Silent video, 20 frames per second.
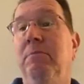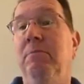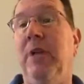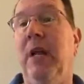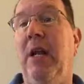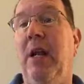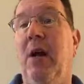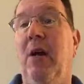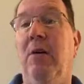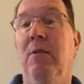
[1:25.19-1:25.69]

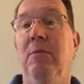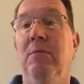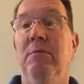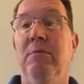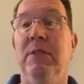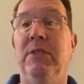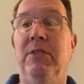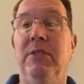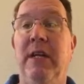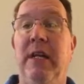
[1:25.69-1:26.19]

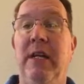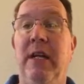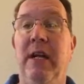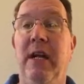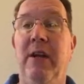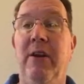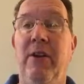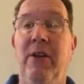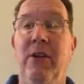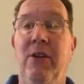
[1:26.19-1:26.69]
and send
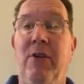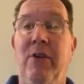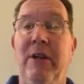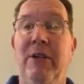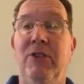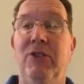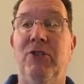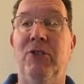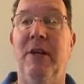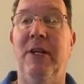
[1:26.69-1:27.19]
it into the
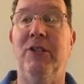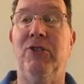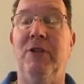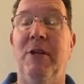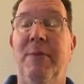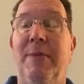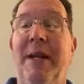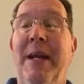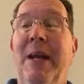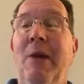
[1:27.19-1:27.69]
U.S.
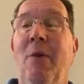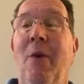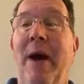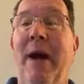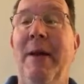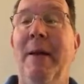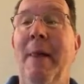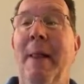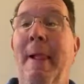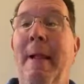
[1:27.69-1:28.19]
Treasury. But
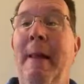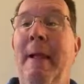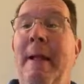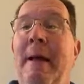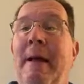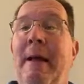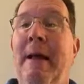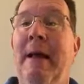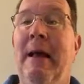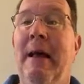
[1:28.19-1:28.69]
anyway,
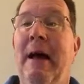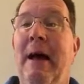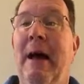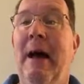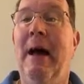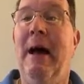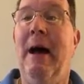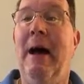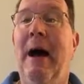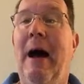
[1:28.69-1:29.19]

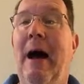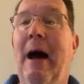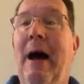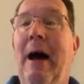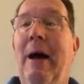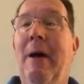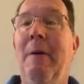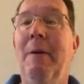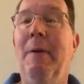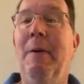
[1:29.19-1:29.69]

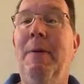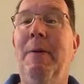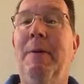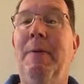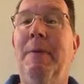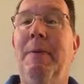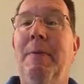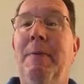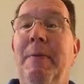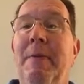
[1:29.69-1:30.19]

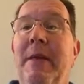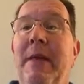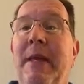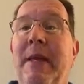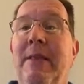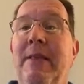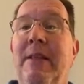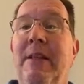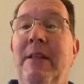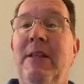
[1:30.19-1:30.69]

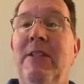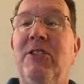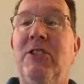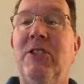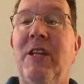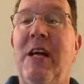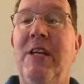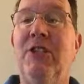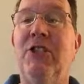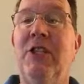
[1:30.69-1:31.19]
the
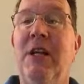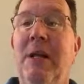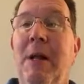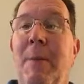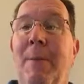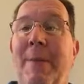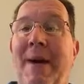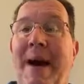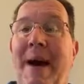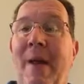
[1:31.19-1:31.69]
discussion
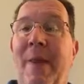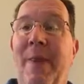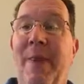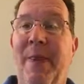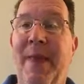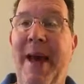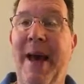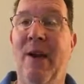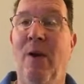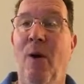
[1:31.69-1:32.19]

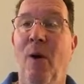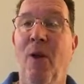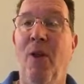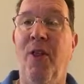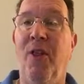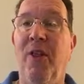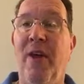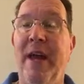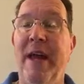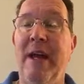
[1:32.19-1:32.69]
about that whole
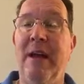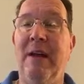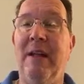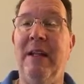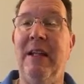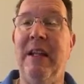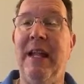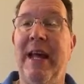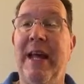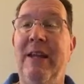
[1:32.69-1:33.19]
thing
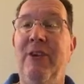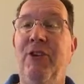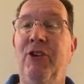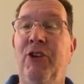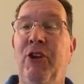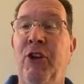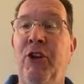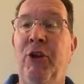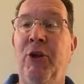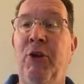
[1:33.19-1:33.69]
led
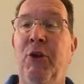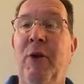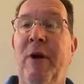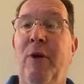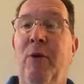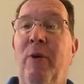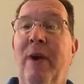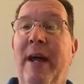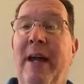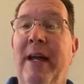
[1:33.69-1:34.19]
to
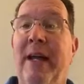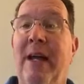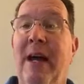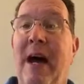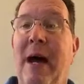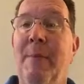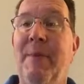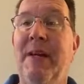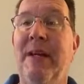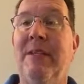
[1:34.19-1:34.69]

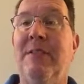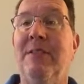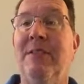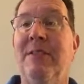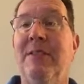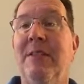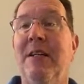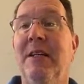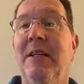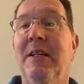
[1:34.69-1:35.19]

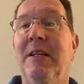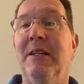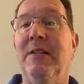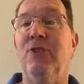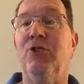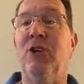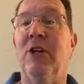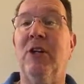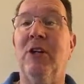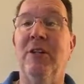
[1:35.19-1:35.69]
Reaganomics,
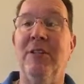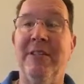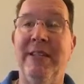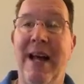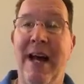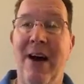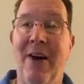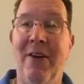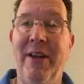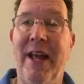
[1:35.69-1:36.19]

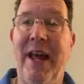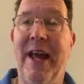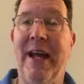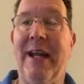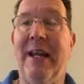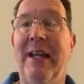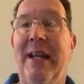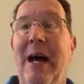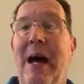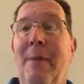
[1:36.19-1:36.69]
trickle-down
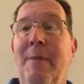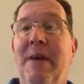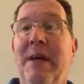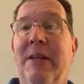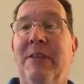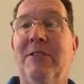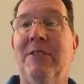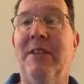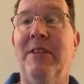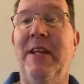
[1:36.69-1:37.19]

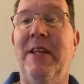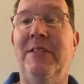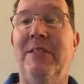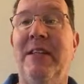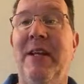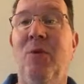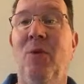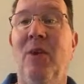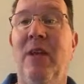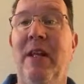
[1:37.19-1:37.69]
economics, and they
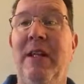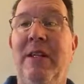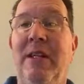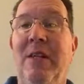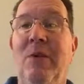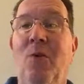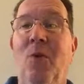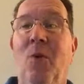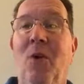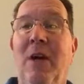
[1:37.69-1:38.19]
said, well, it
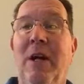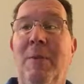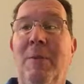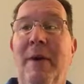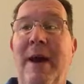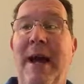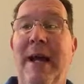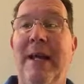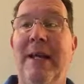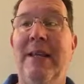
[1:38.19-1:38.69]
didn't work
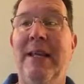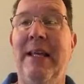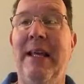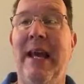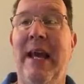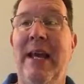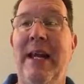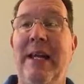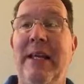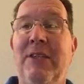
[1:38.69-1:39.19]
back in the
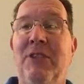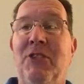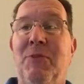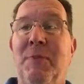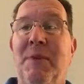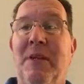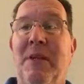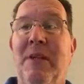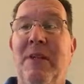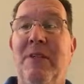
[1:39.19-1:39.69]
80s
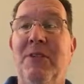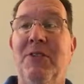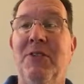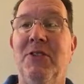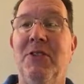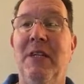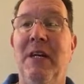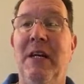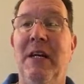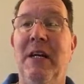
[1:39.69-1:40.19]

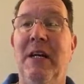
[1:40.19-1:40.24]
because